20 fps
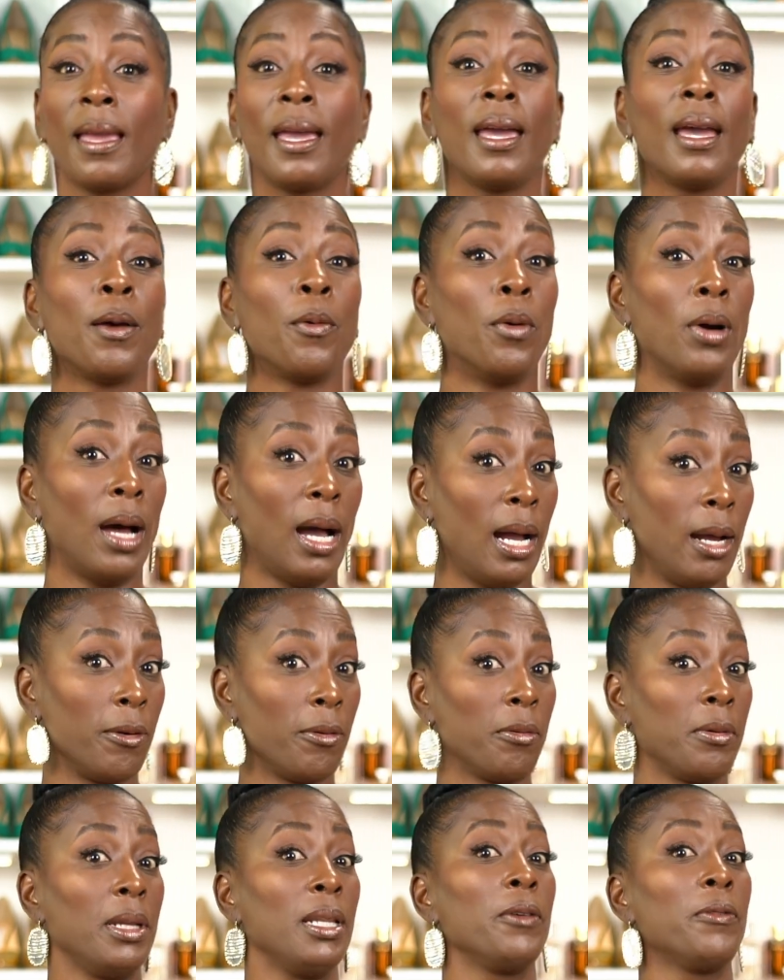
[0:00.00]
And what I
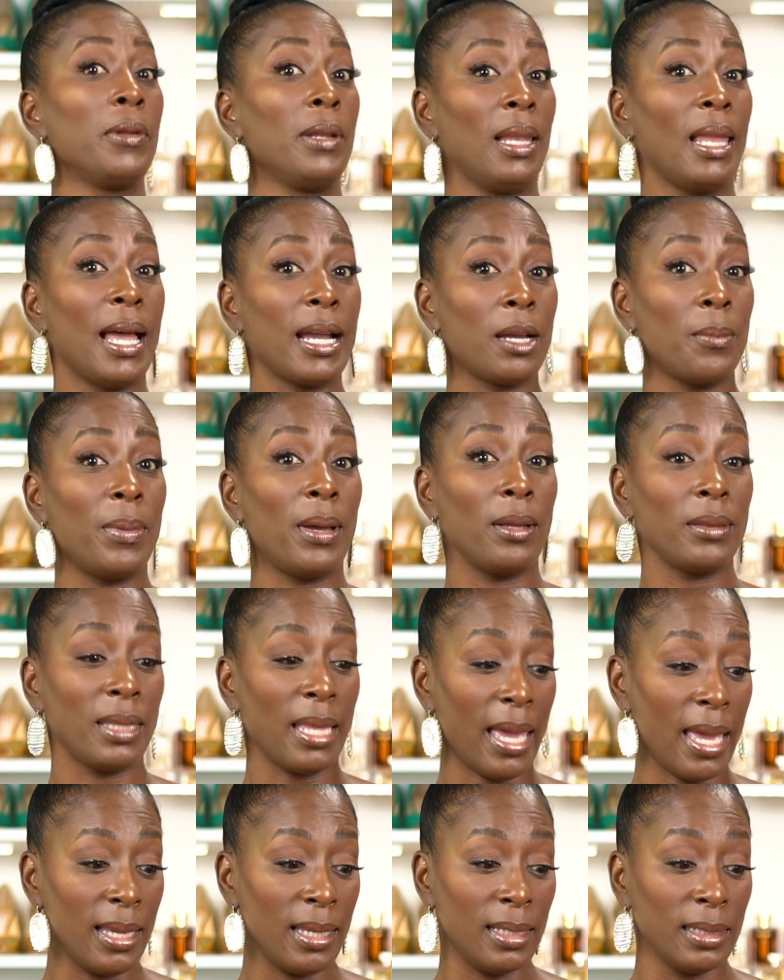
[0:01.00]
really, really like about
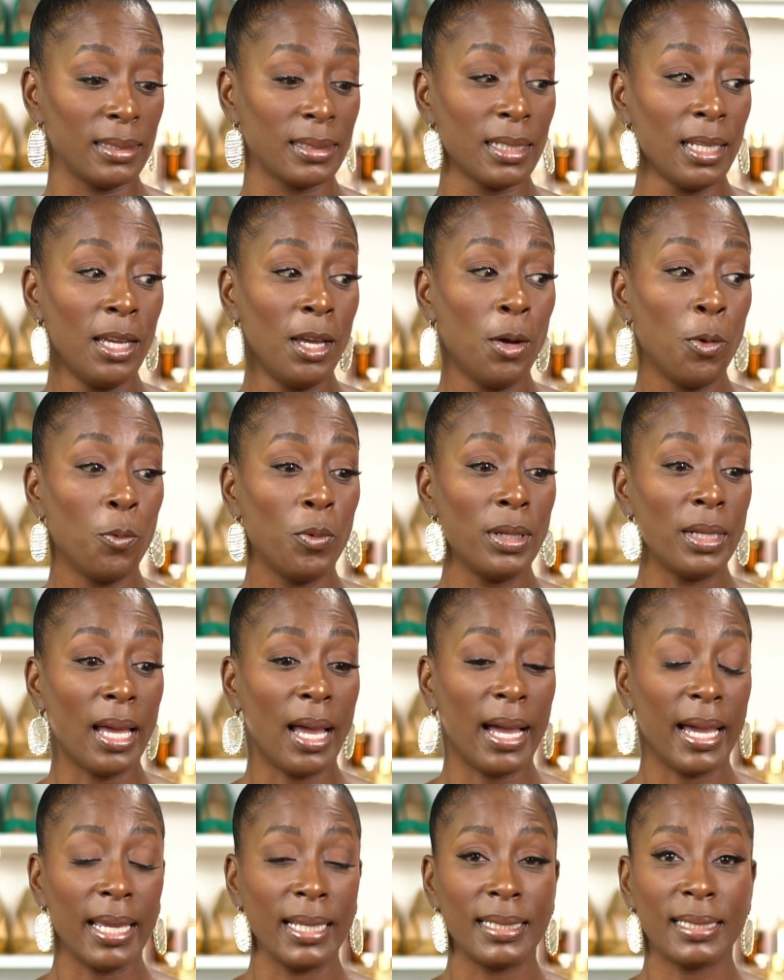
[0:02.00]
that is when
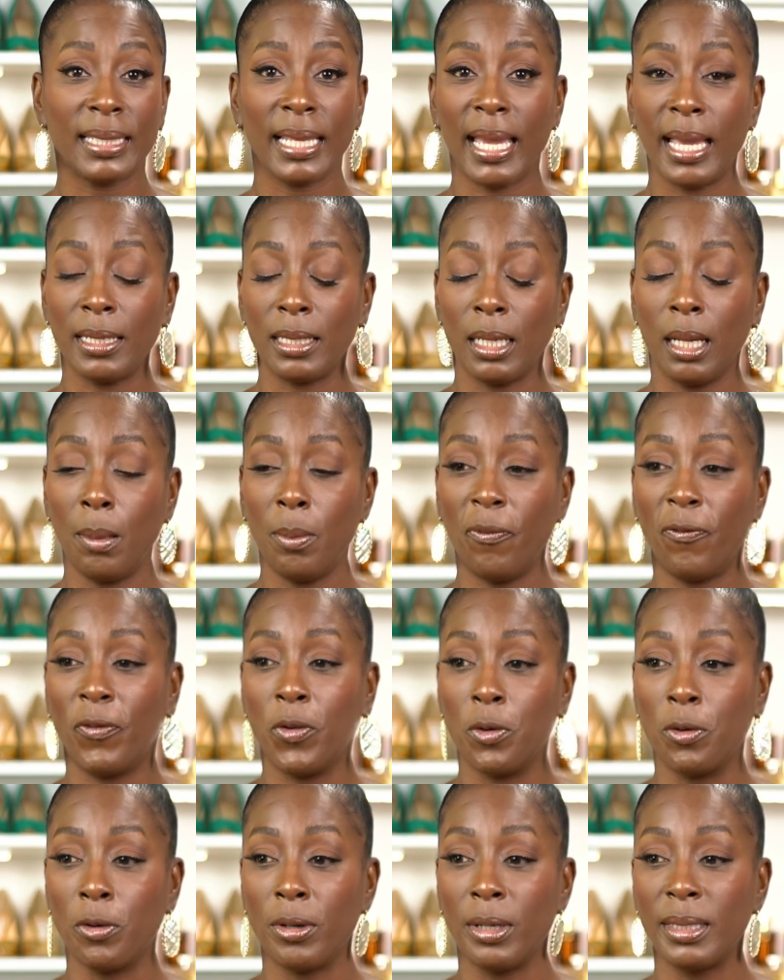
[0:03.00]
I signed up
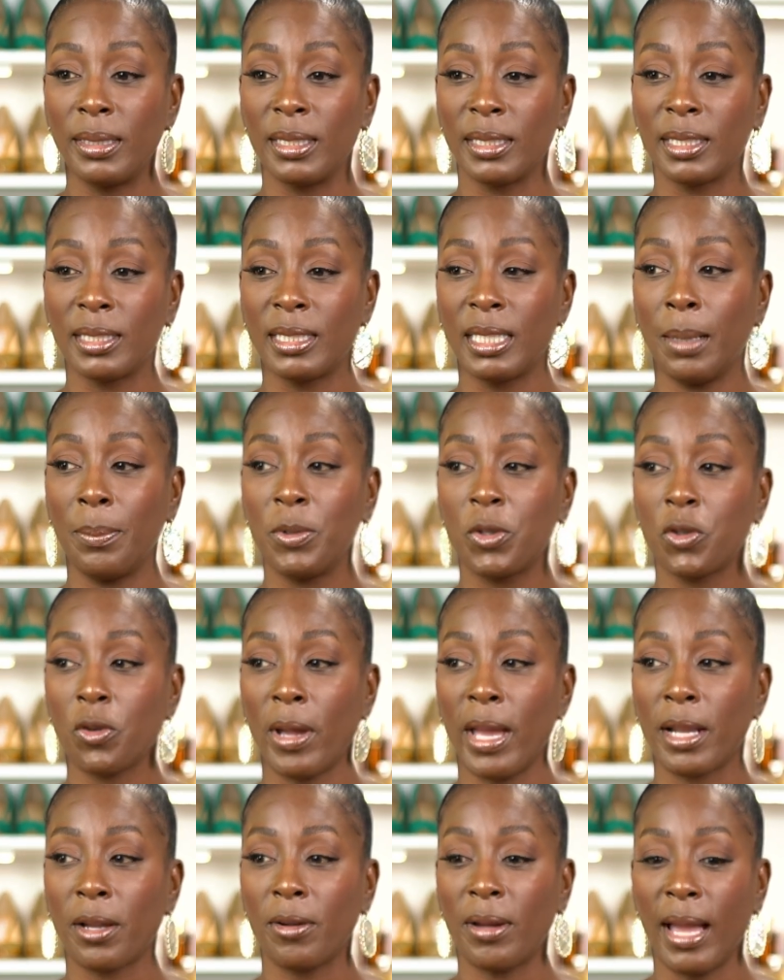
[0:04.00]
for it, the step
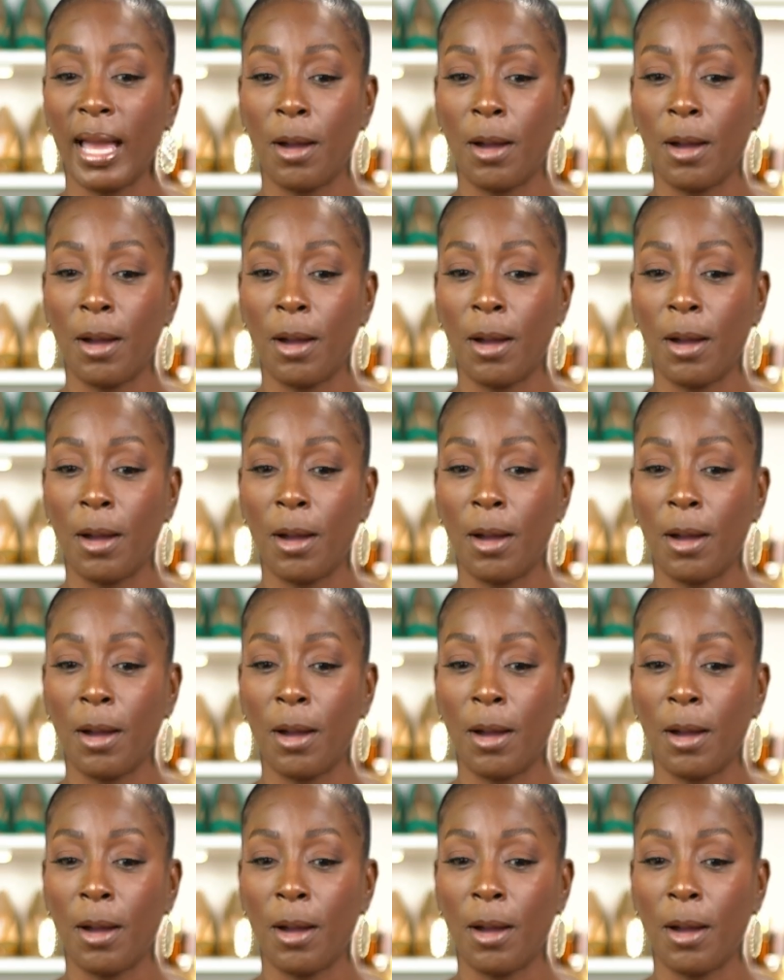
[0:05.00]
tracker,